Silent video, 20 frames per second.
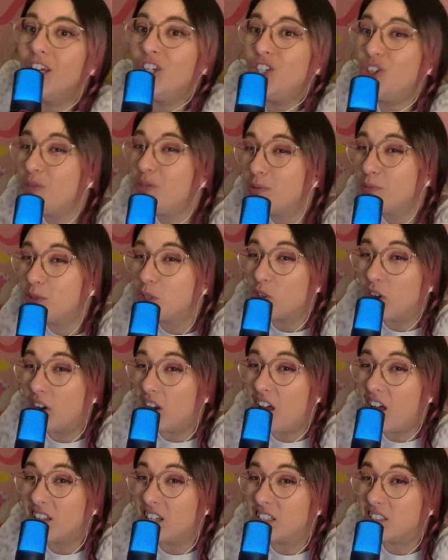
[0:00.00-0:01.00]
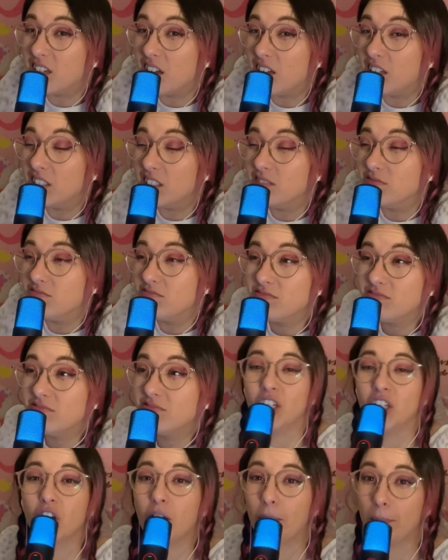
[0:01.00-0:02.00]
Europe's not like that, darling.
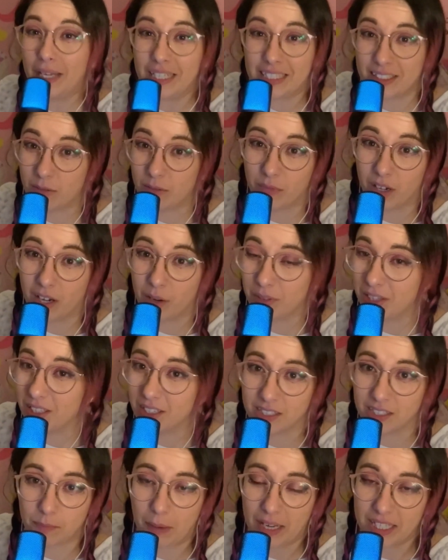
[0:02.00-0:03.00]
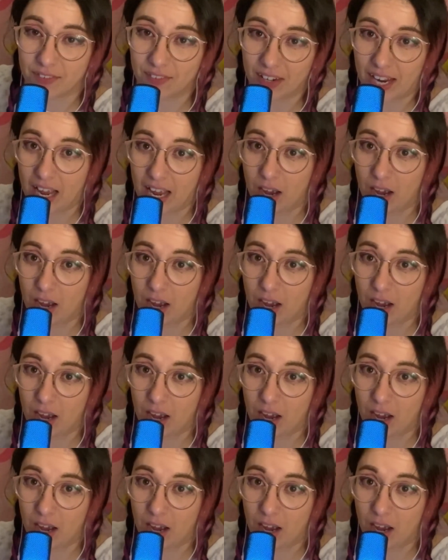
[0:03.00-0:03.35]
You can be somewhere within the space of an